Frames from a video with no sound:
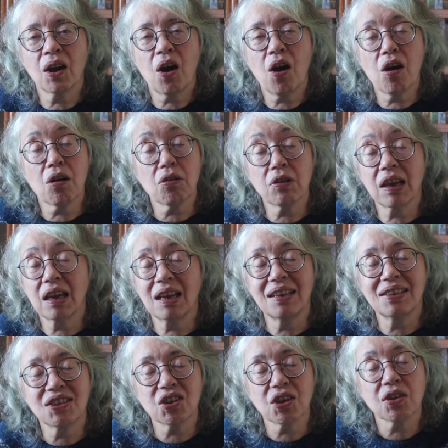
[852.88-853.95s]
Hori
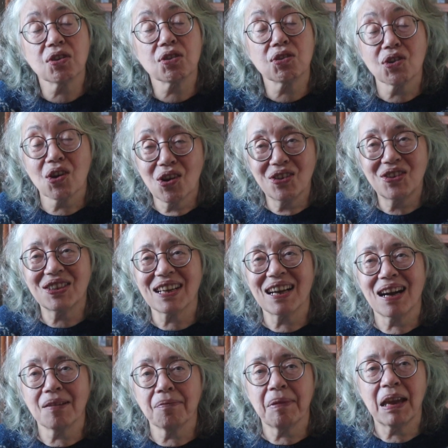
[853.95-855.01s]
is just so
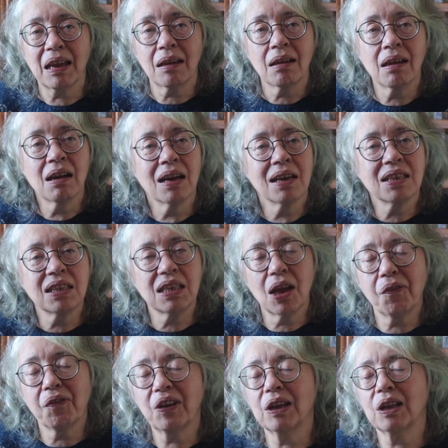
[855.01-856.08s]
charming.
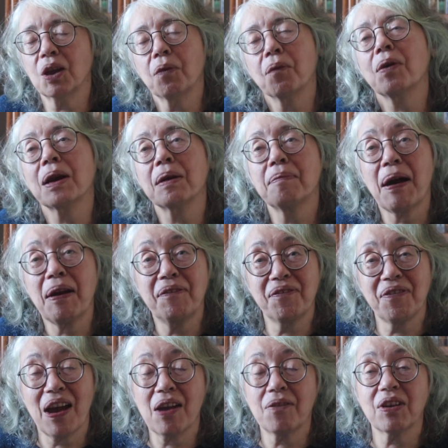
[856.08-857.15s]
Definitely one of my
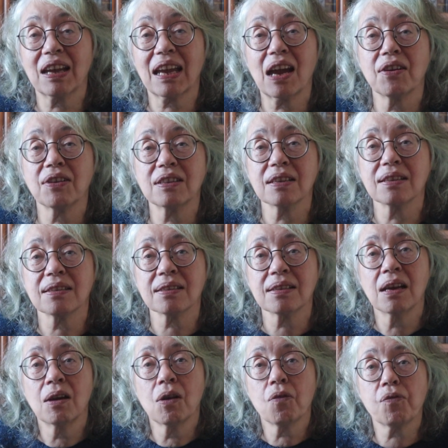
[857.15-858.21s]
favourite characters
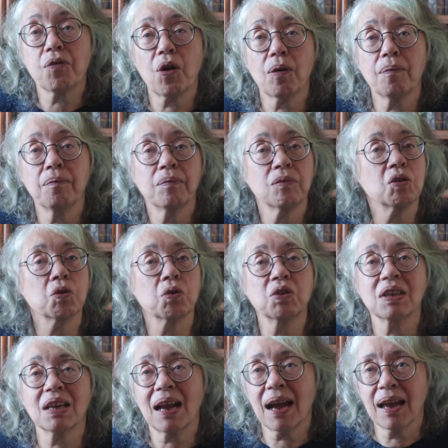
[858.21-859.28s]
from
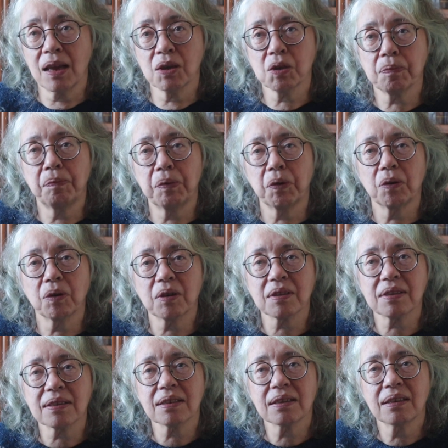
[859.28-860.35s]
Georgette Heyer's
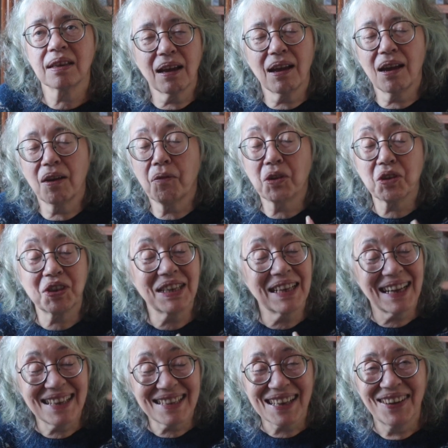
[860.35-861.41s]
books. And what she
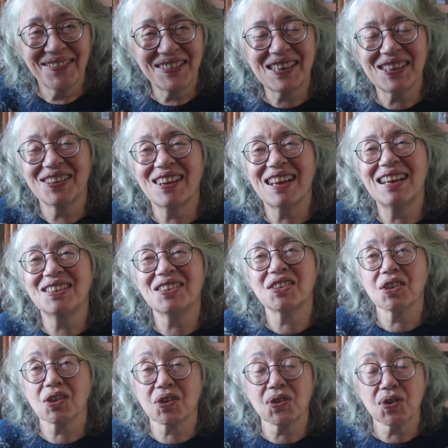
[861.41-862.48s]
gets up to is
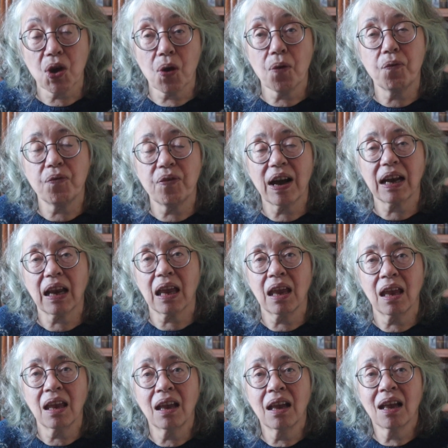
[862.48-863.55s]
just so
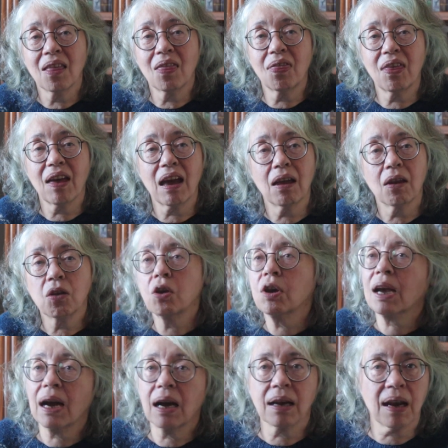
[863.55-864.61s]
funny that you
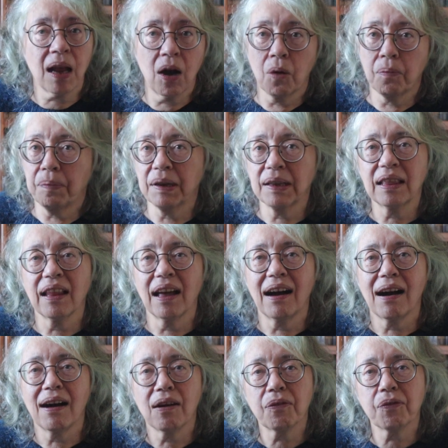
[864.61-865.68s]
can't help but
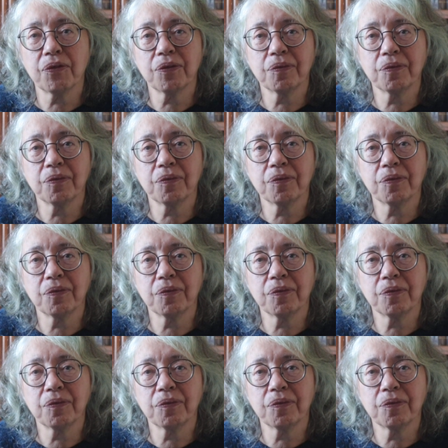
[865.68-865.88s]
laugh.